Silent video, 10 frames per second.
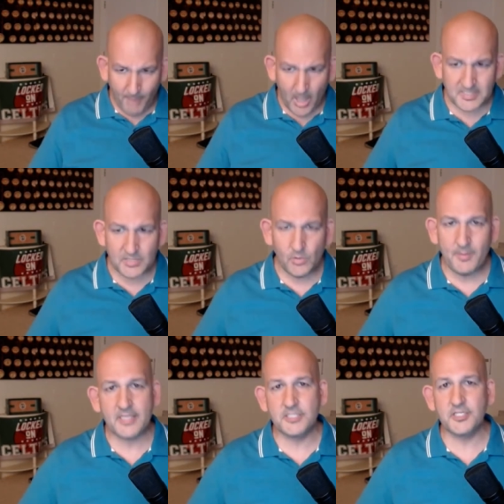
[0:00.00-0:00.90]
Boston will
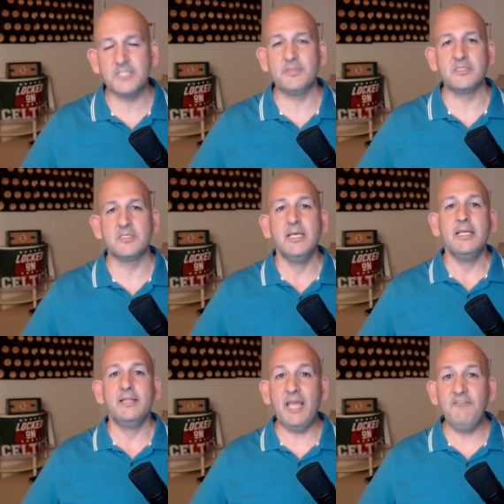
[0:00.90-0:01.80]
make adjustments.
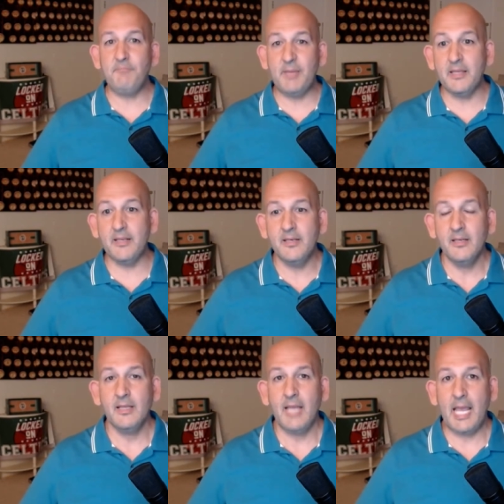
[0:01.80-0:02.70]
They've
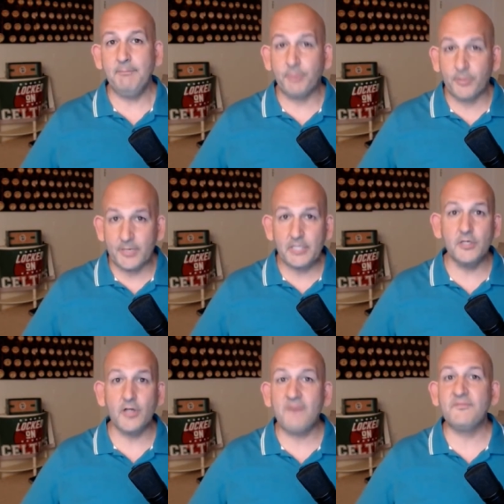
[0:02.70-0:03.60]
been a pretty
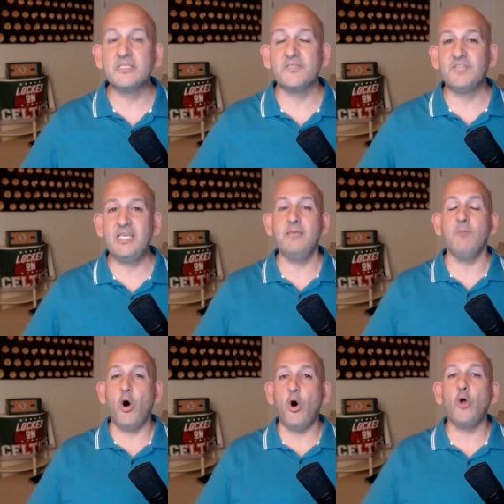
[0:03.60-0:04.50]
good offensive
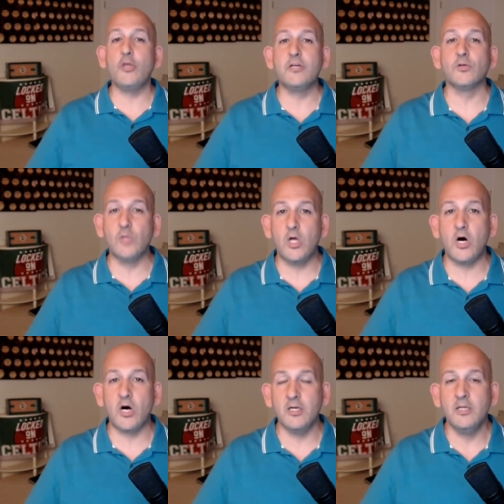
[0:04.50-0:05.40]
team all year
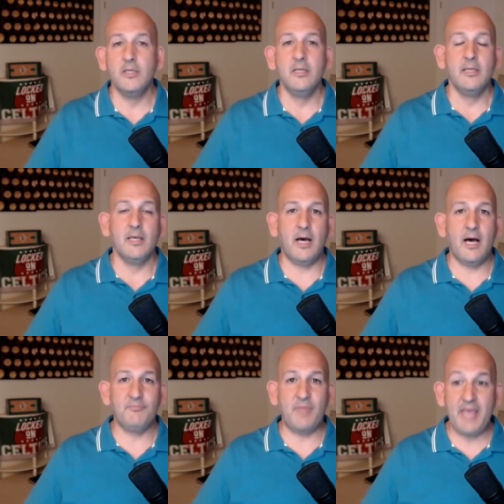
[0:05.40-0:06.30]
long.
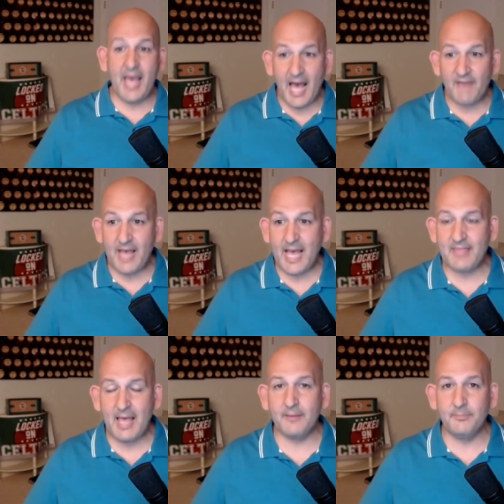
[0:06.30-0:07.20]
Uh, they have
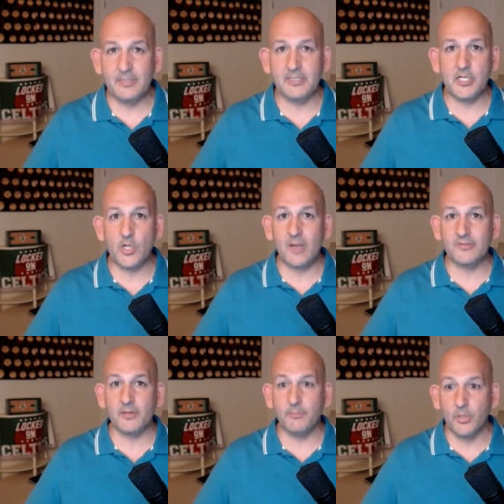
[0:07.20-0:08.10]
had that ability to go
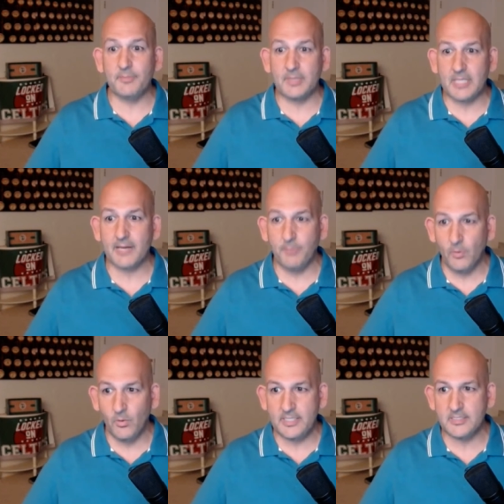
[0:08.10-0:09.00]
out there and put up a lot of
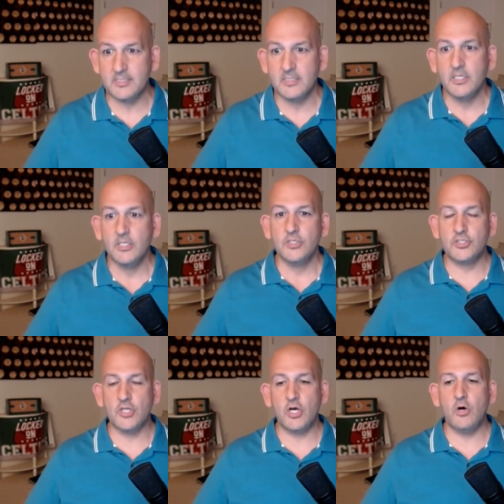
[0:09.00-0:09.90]
points.
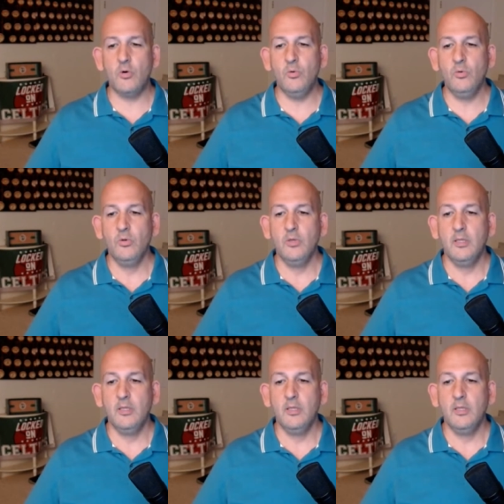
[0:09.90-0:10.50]
So